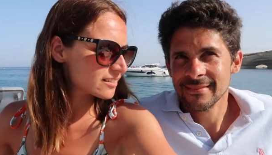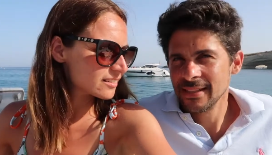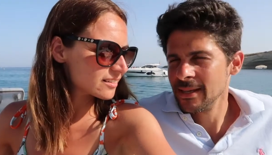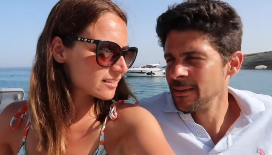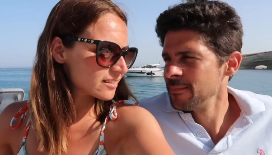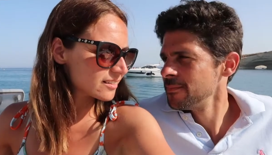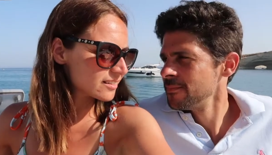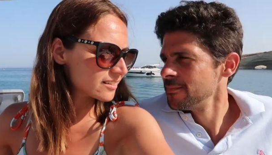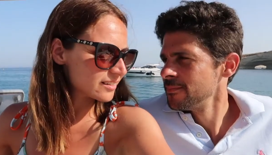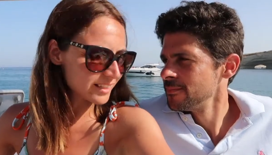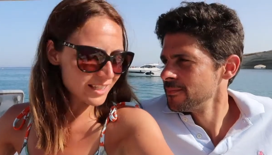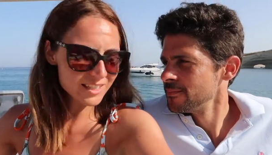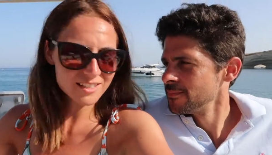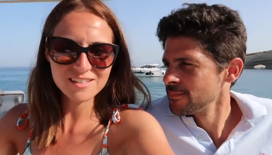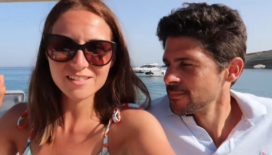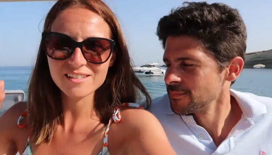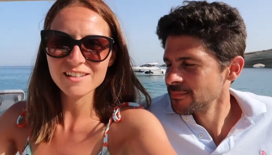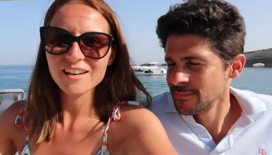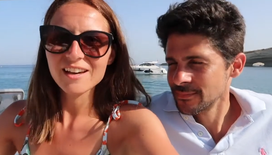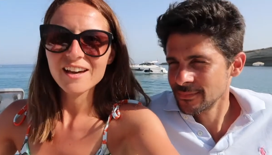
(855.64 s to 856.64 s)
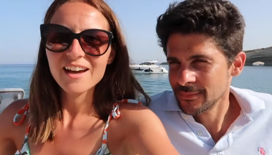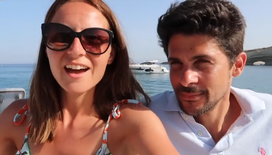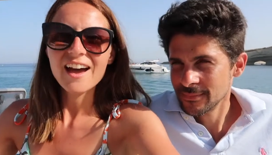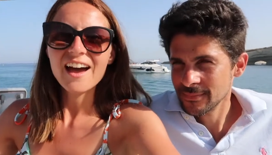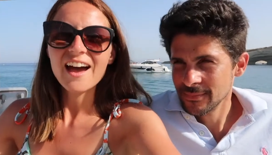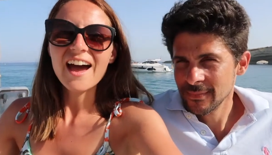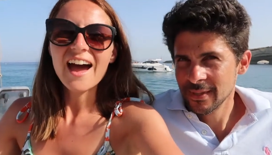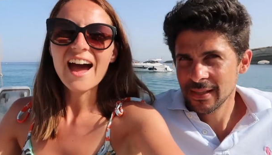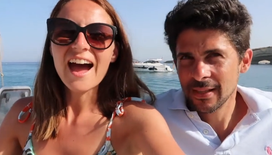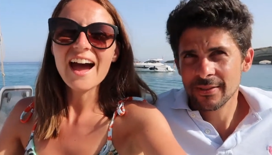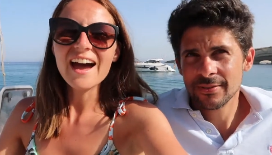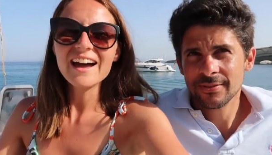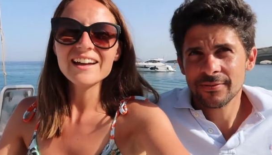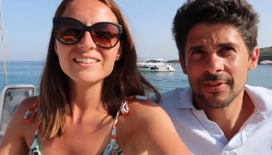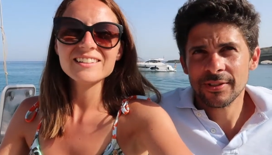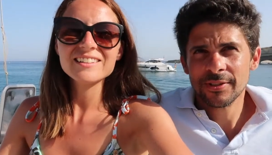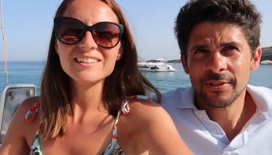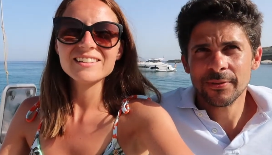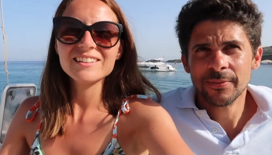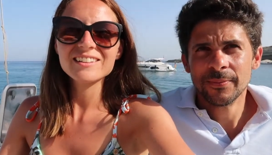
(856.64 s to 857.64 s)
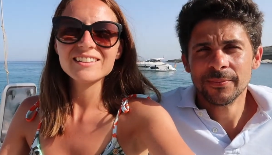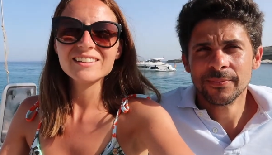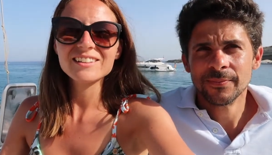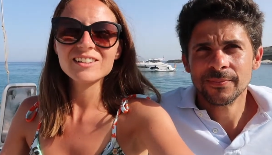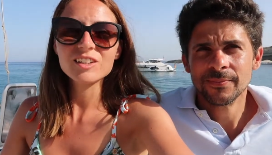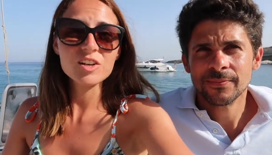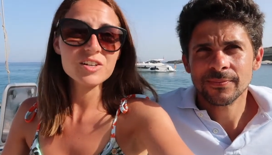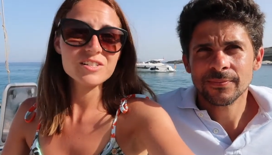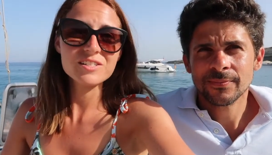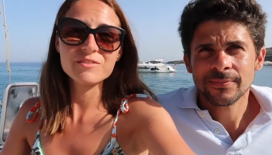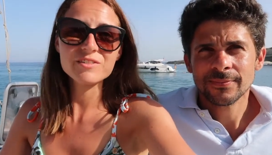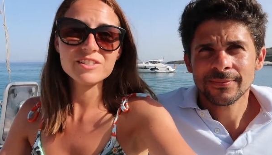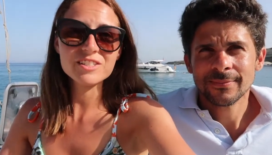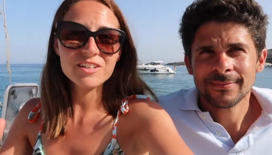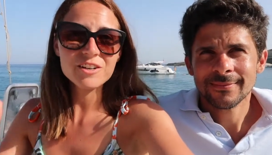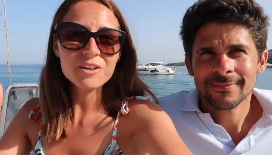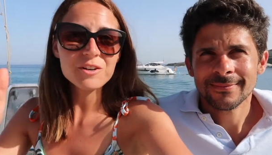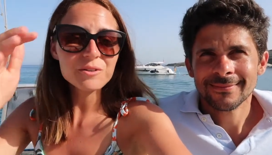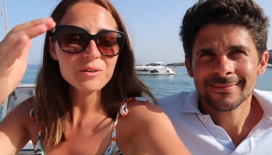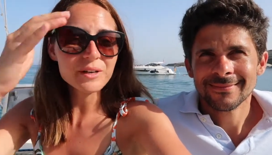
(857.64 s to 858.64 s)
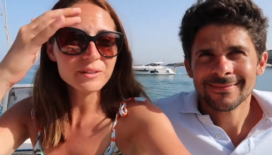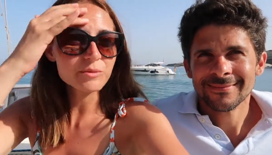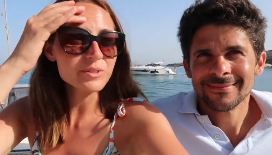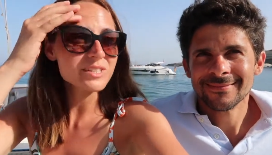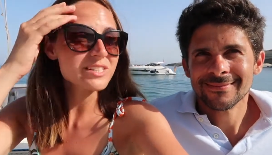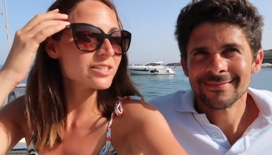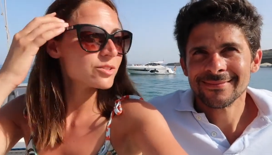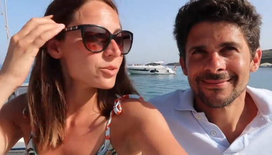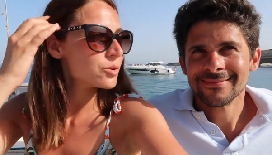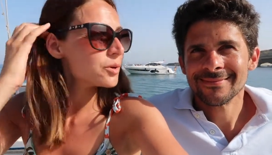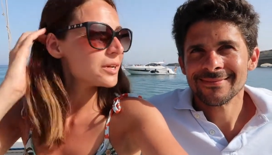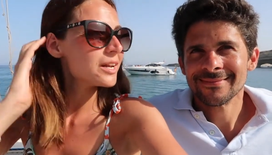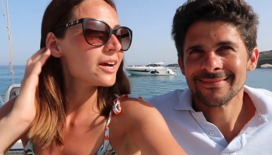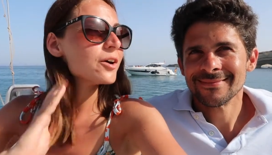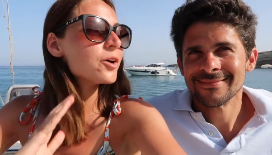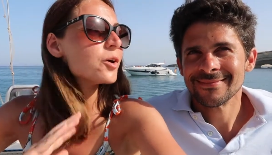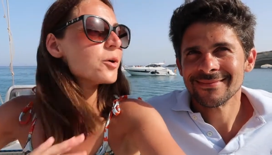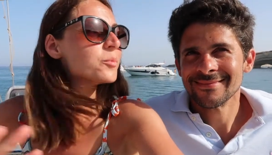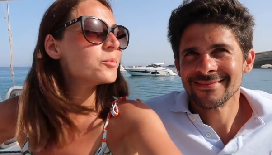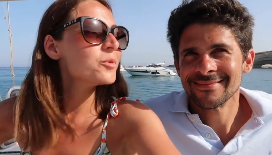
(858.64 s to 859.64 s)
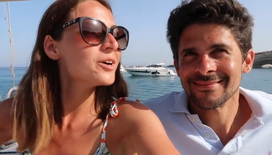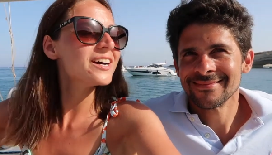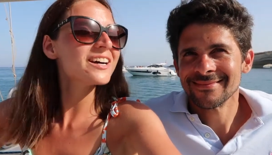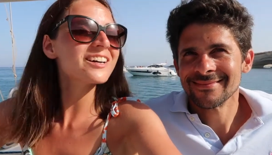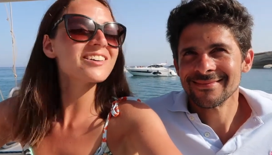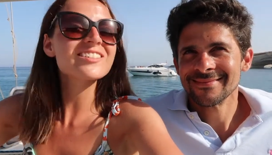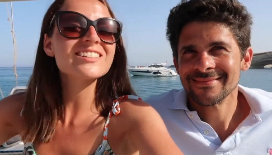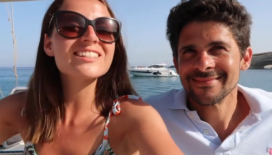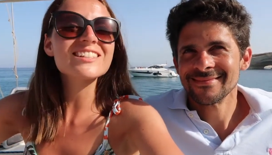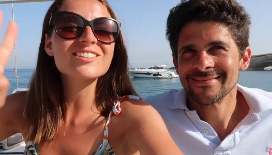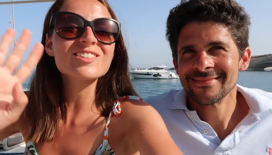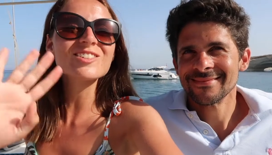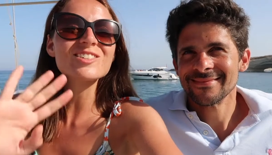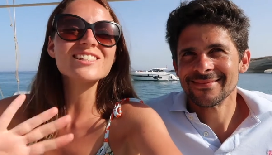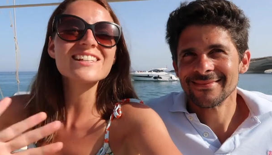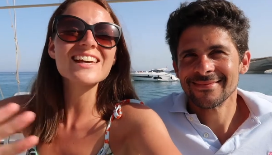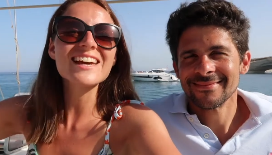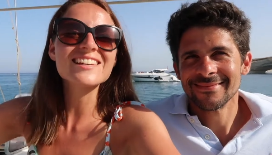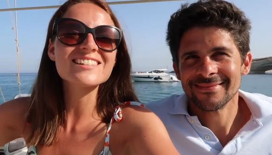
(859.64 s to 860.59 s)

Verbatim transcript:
Speaker 1: Yep. Yes. Last and video. last video, and we did all our homework, we did all the